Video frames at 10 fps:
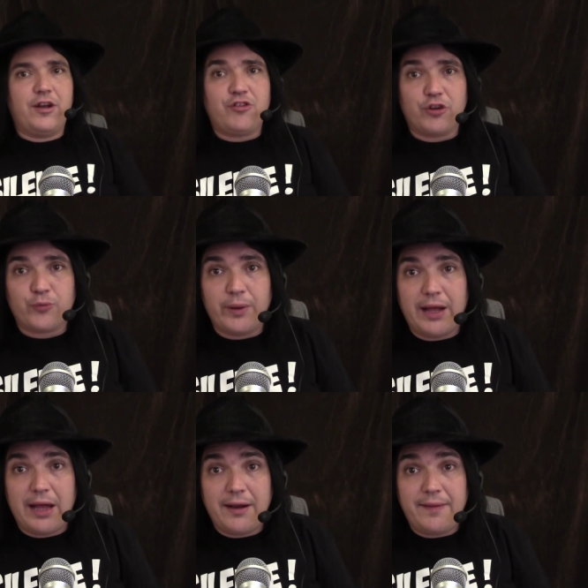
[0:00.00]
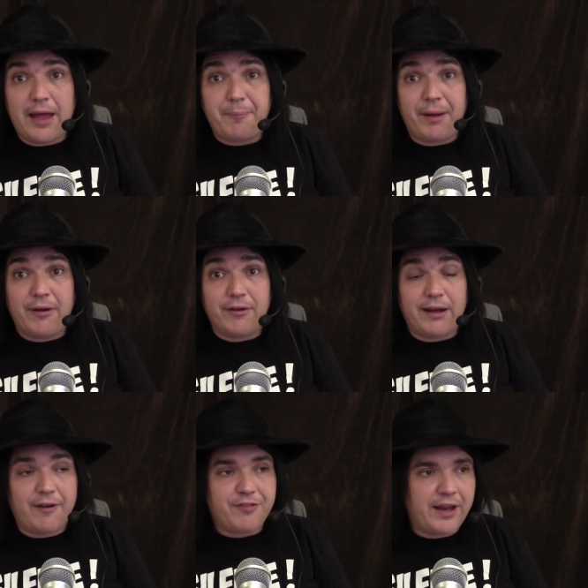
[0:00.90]
that just went on in that
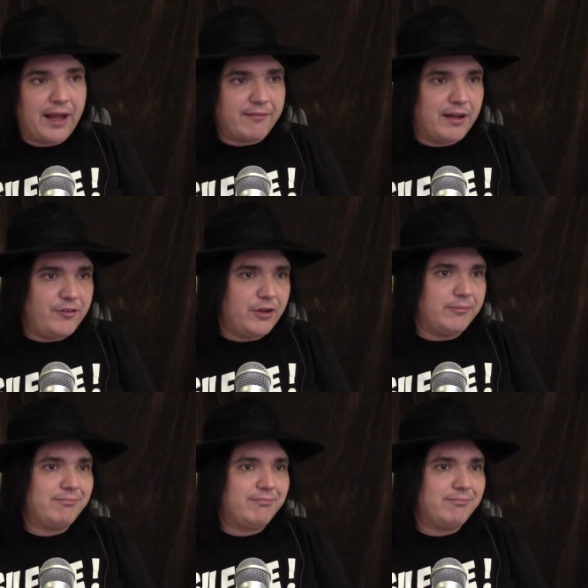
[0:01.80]
paragraph that I read you.